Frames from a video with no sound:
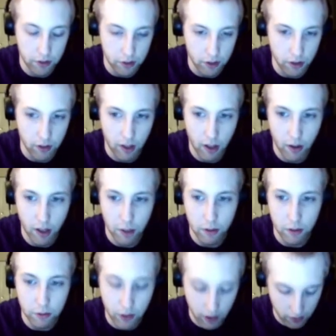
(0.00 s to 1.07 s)
So now I'm
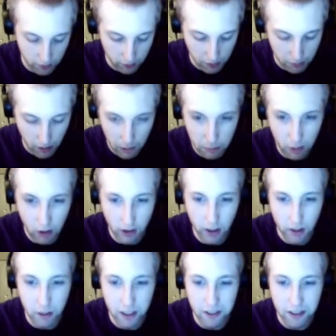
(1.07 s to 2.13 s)
effectively bombarding
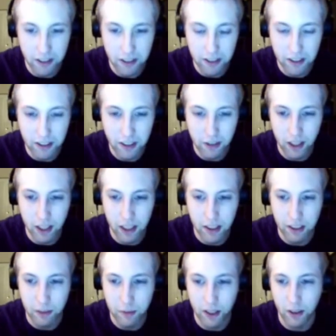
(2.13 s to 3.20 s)
the base. Now let's see if I can hit
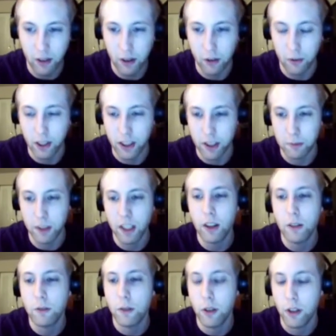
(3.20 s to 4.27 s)
something at long range. I'm going to
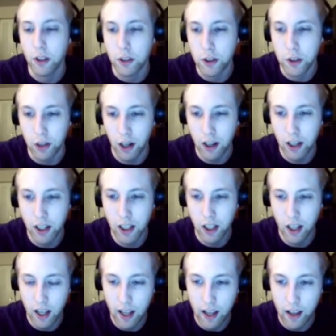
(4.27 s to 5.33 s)
go for the truck
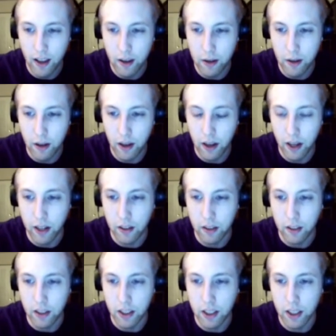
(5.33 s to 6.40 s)
at
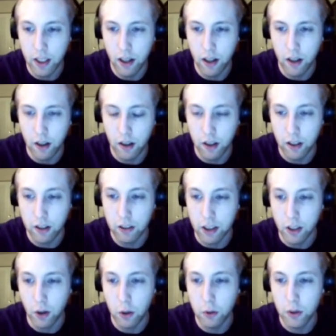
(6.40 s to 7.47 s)
the, it's the
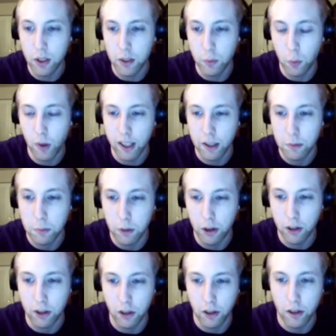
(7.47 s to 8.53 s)
only white
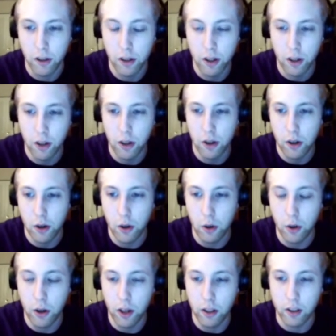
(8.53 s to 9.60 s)
marker
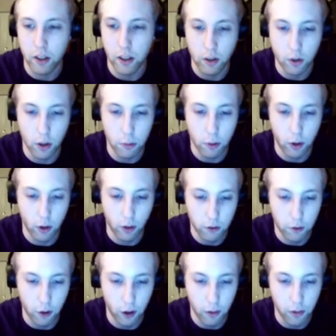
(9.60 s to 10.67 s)
at the control point on the
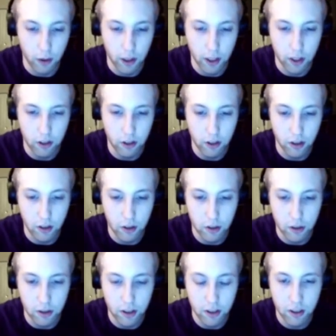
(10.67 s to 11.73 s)
far right.
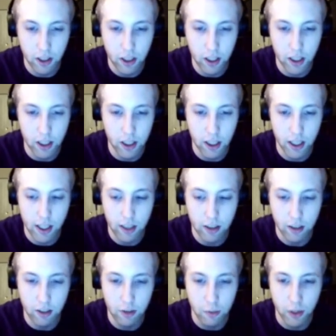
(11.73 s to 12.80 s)
So let's take a
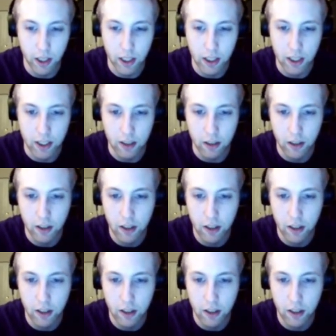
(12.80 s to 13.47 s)
guess right here.